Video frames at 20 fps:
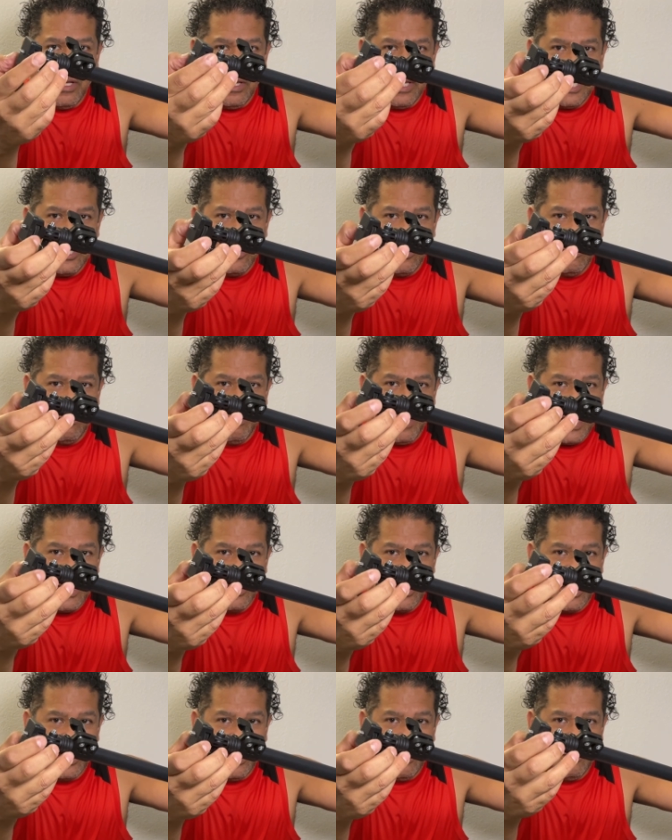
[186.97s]
that you
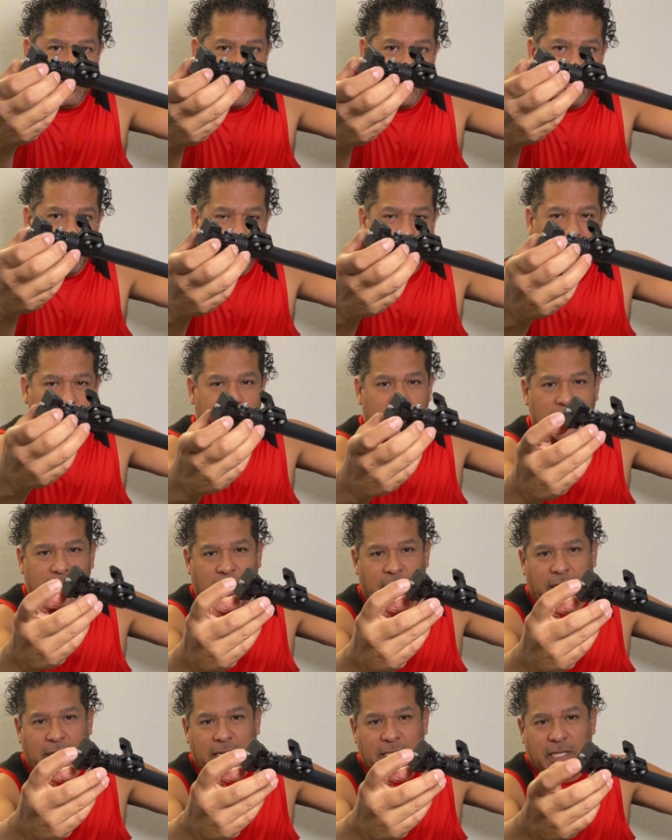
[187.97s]
basically would twist,
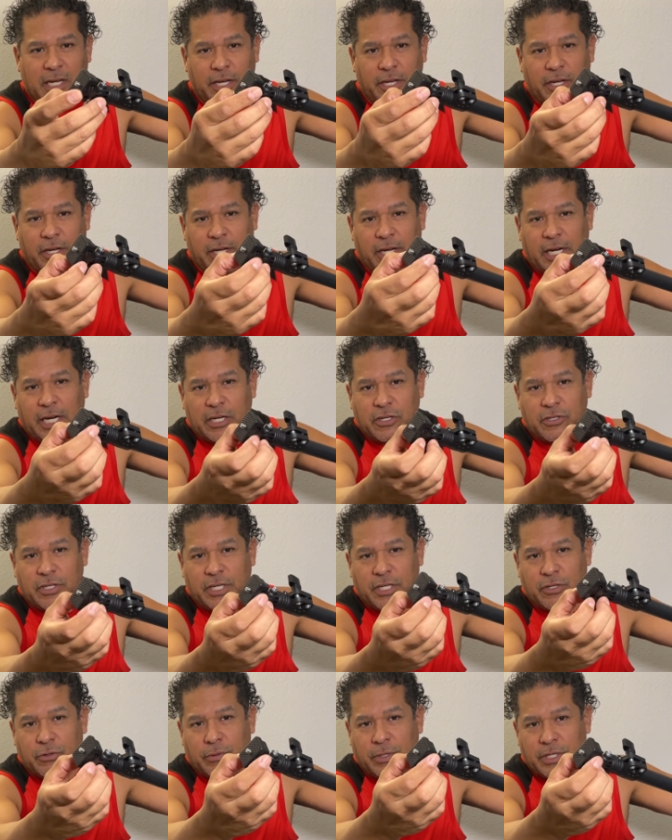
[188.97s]
and that's how you can
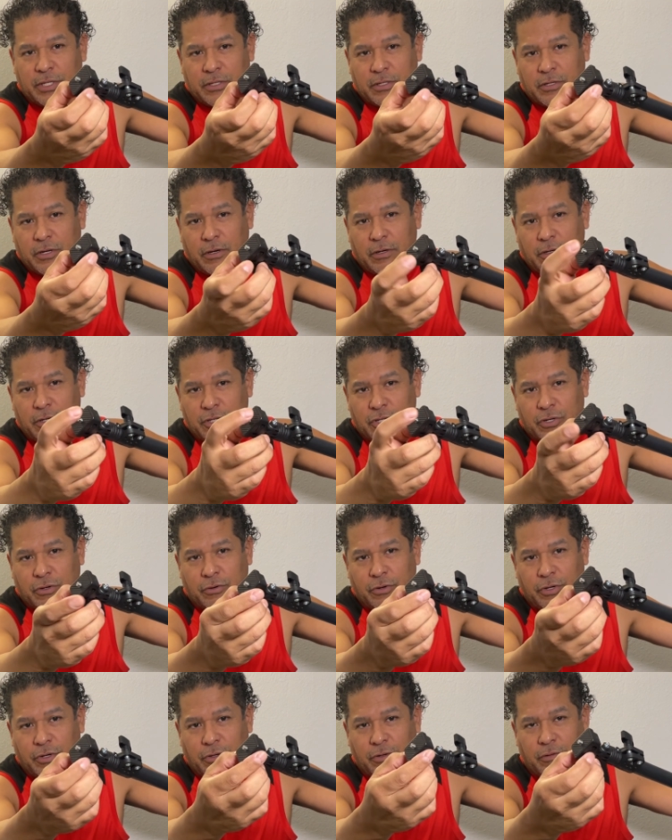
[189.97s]
actually turn the
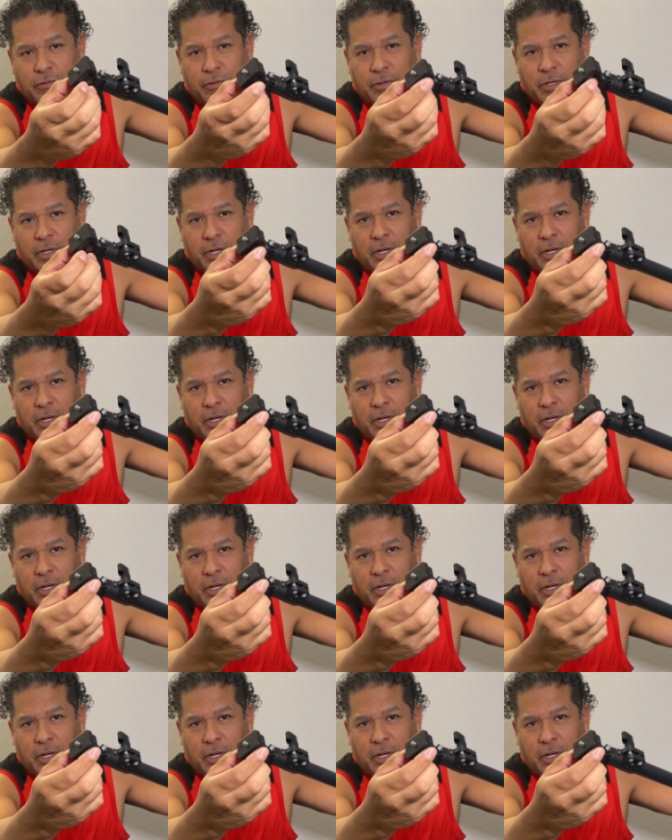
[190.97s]
screw